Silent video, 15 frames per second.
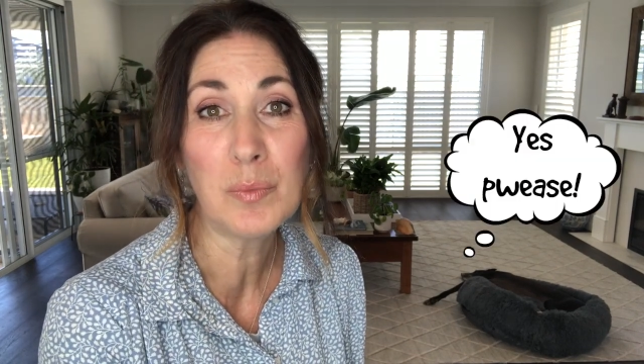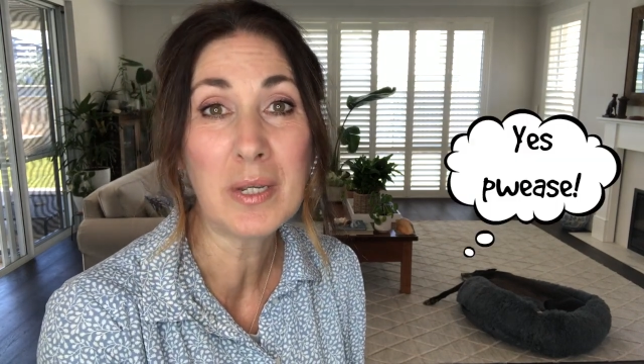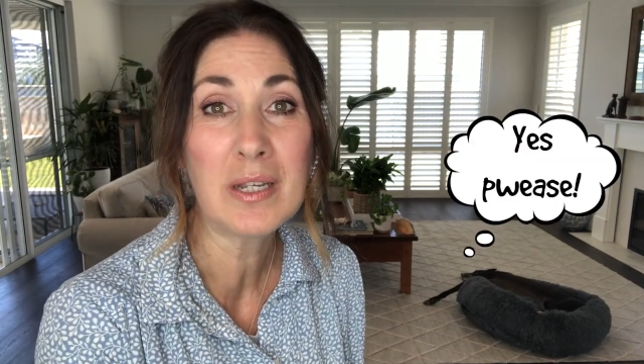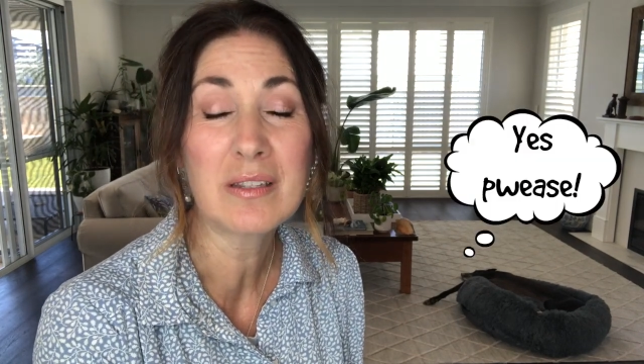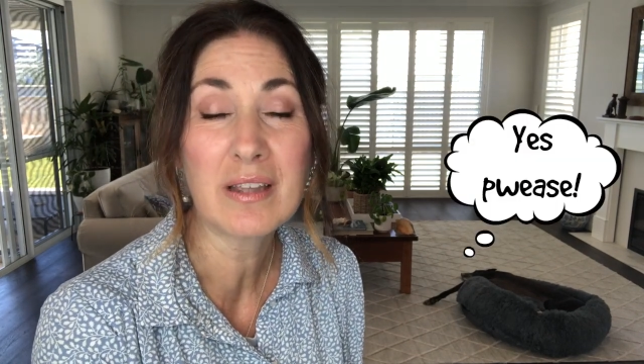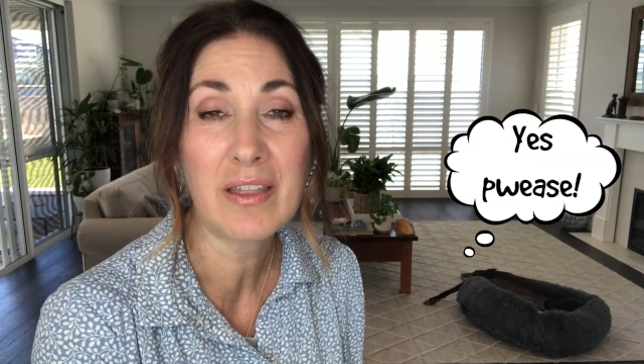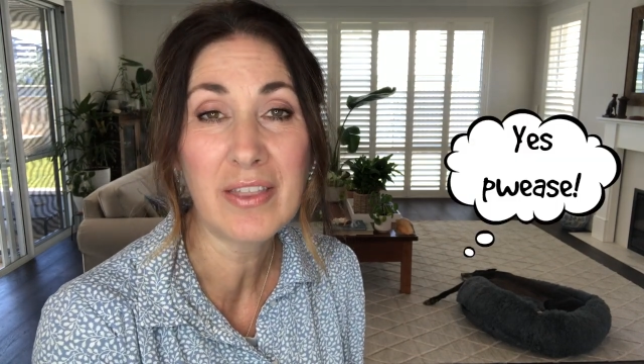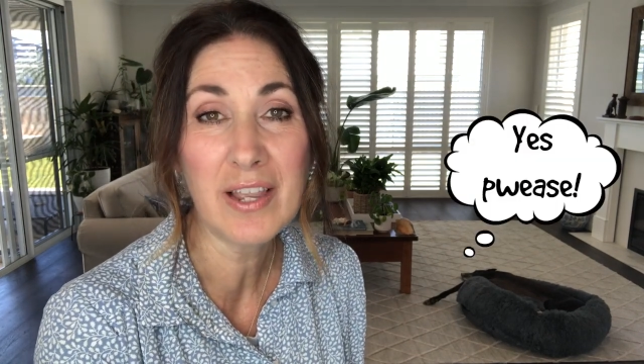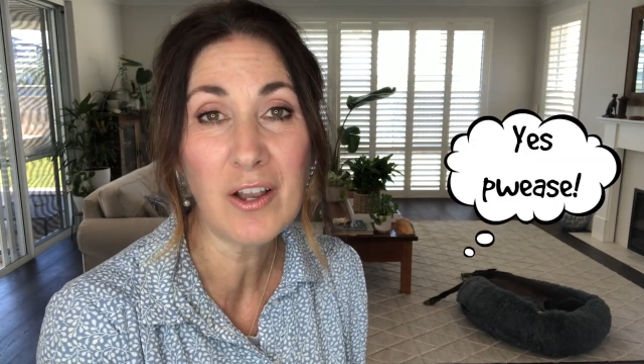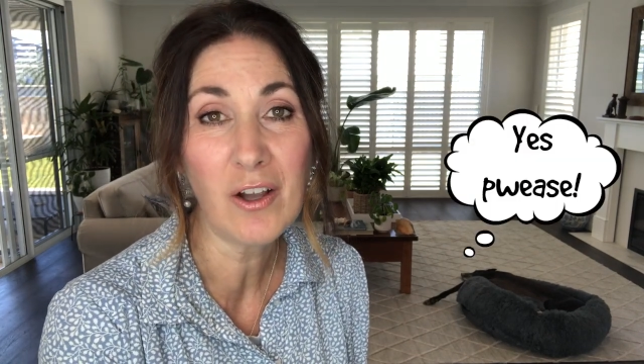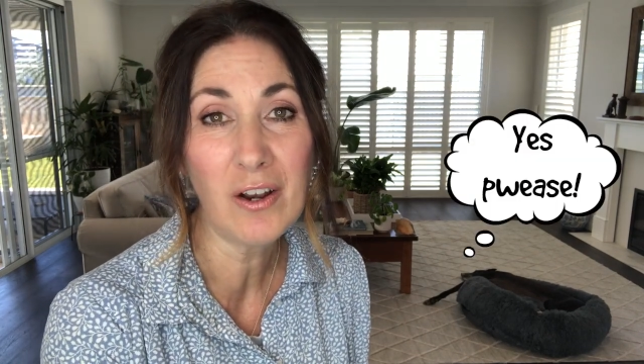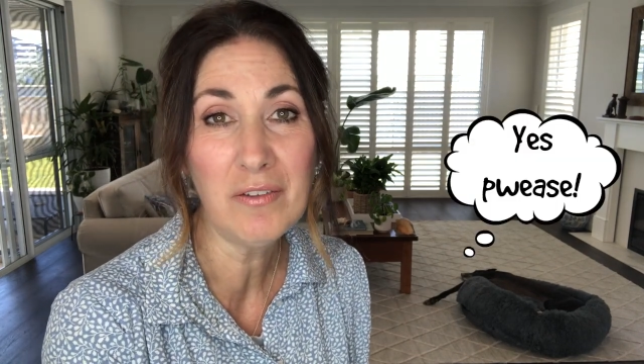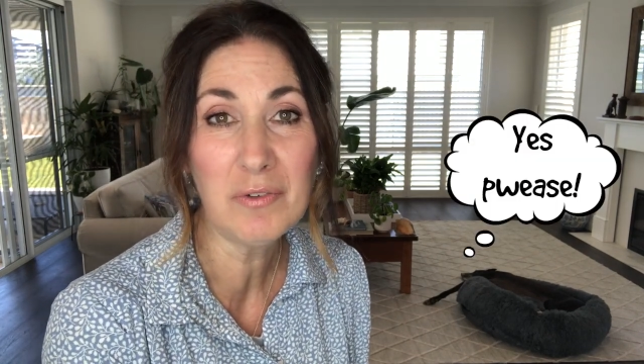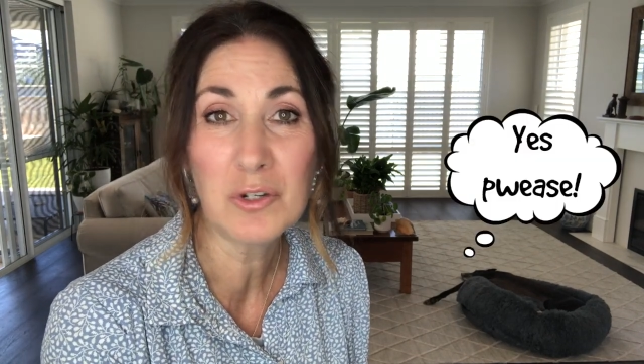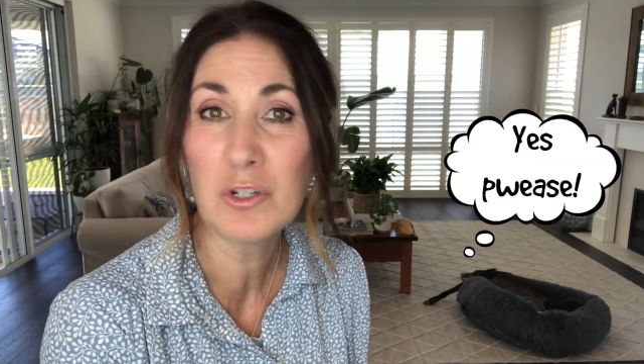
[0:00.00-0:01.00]
because I think
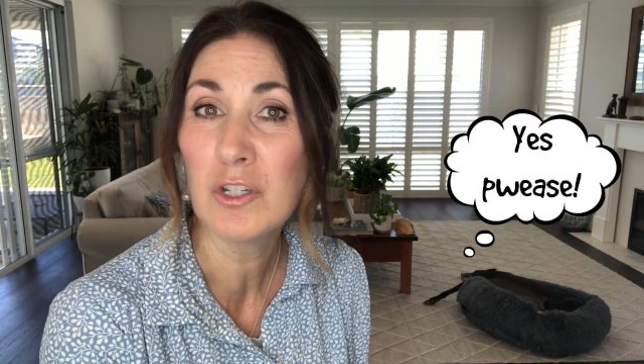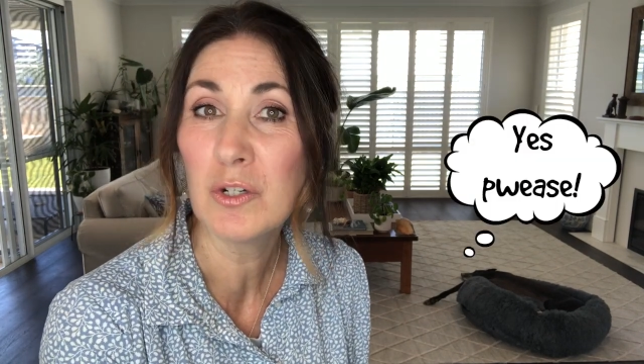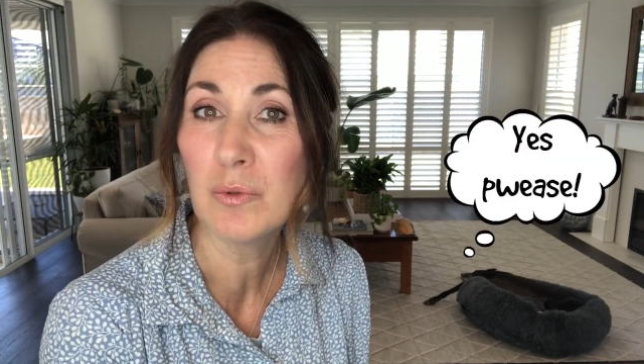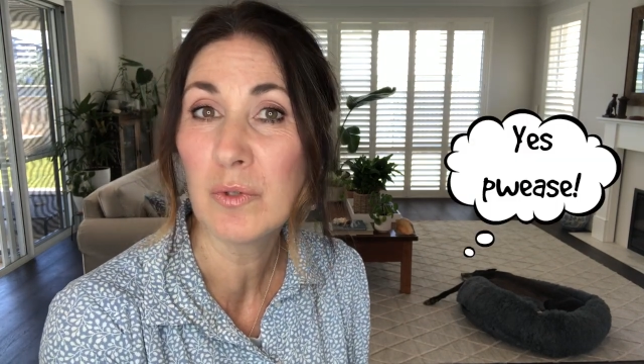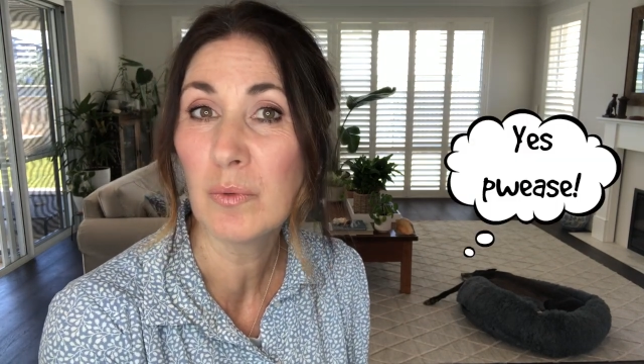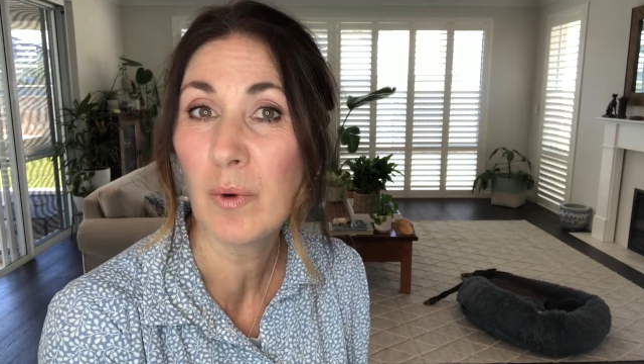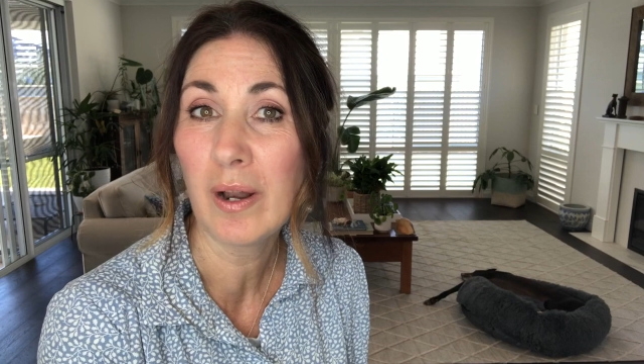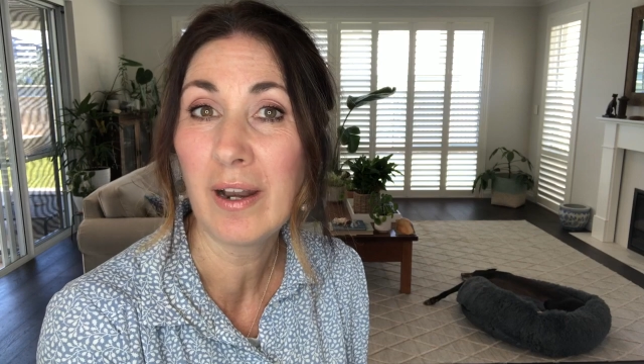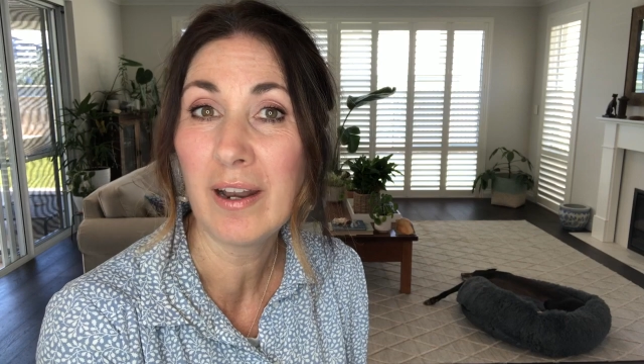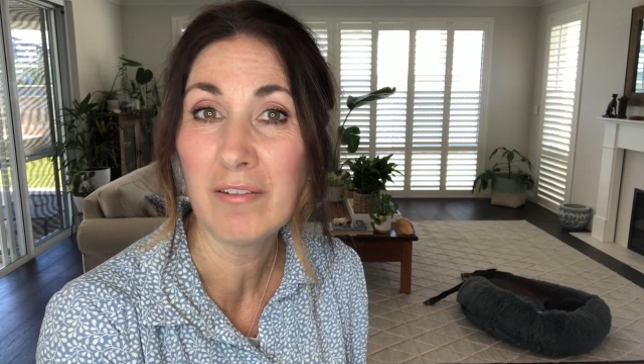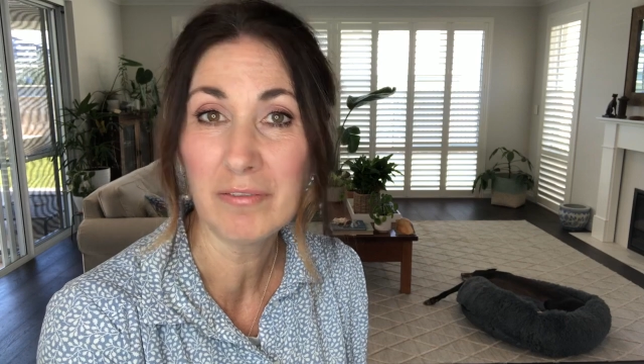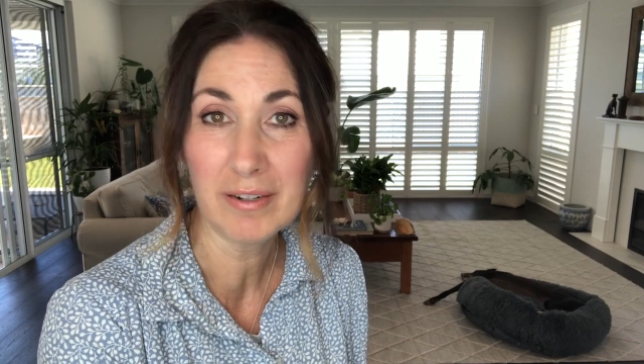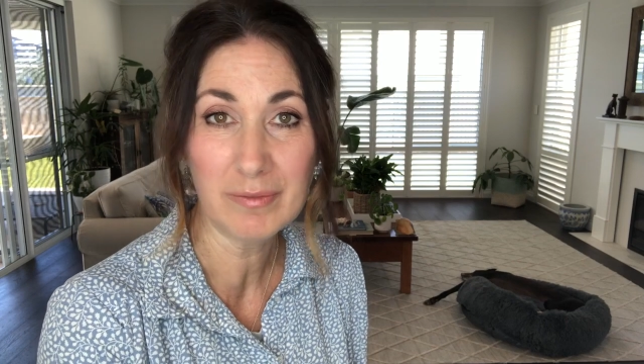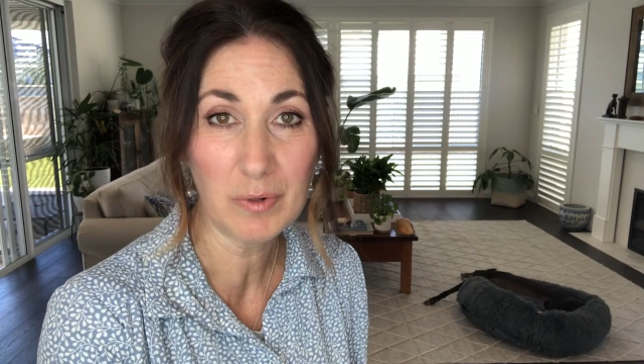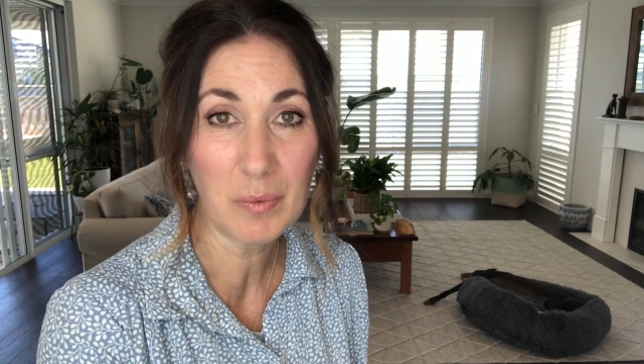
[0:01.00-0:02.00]
Olive could do with one in
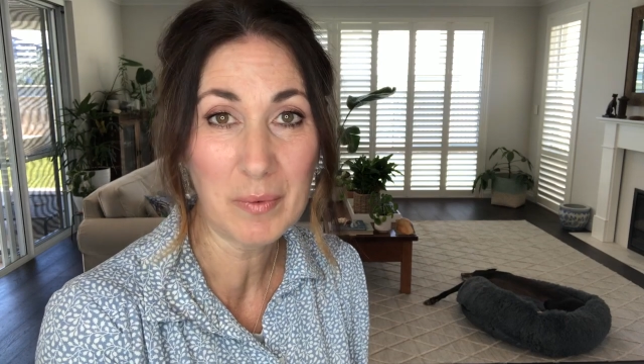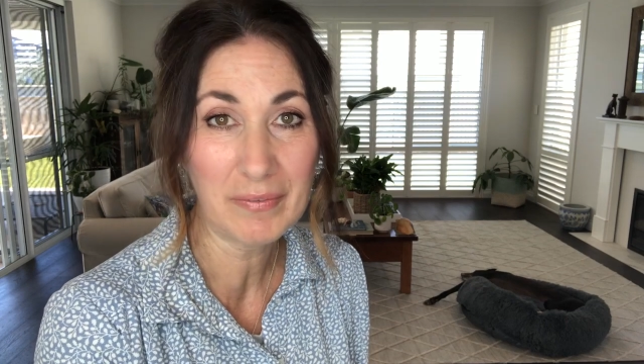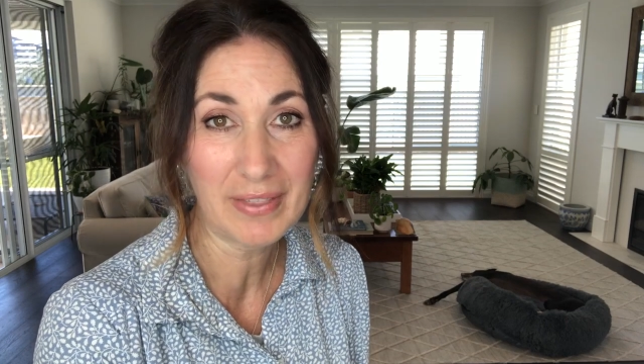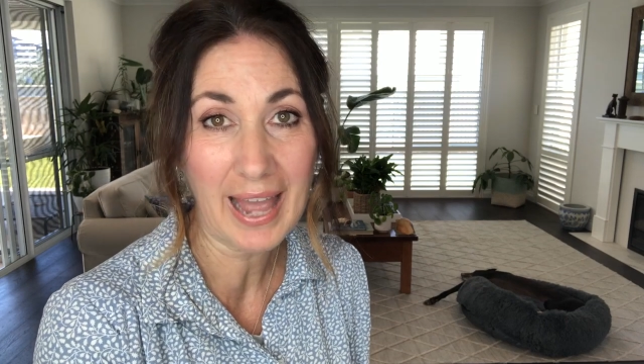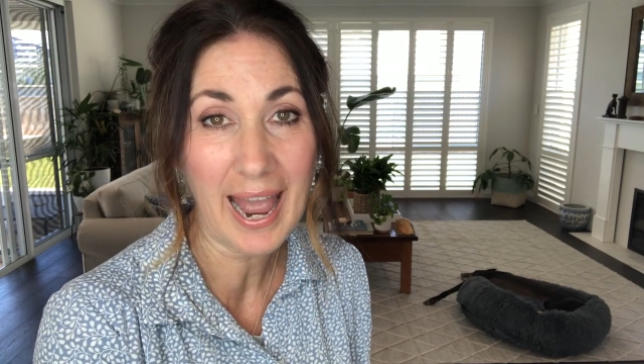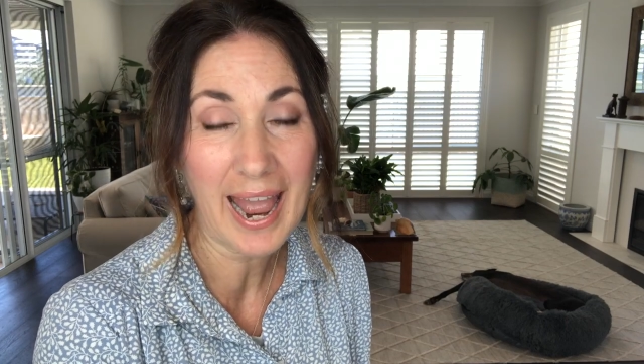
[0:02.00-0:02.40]
every room of the